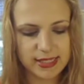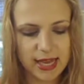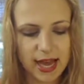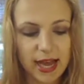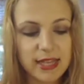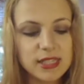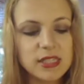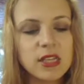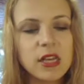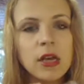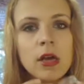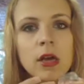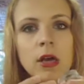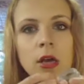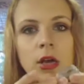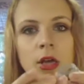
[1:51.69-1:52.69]
Sass.
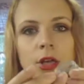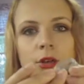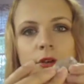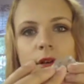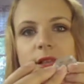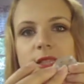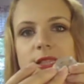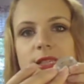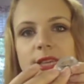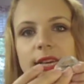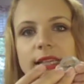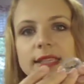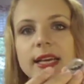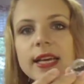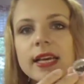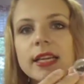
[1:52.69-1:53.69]
You can see
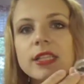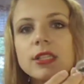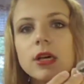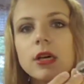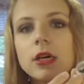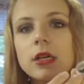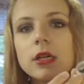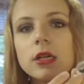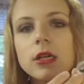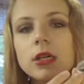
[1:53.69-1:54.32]
it's like a dark